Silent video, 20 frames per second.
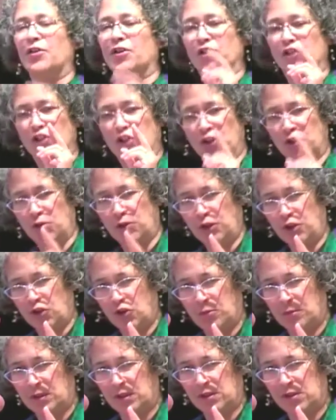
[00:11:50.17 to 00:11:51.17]
The two
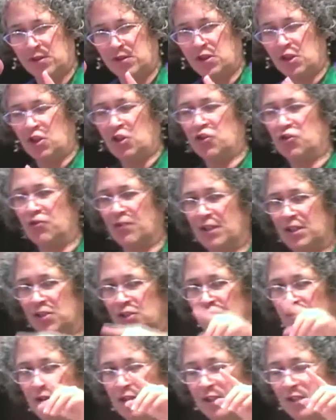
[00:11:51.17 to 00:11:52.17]
humans
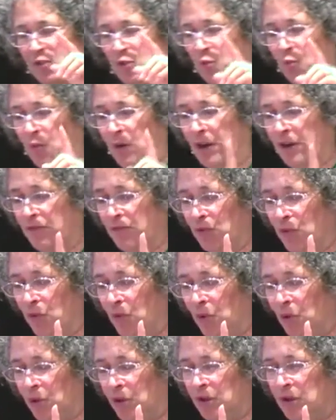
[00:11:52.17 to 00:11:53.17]
transgressed one
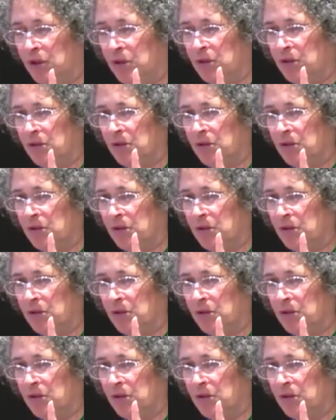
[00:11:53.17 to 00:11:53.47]
rule.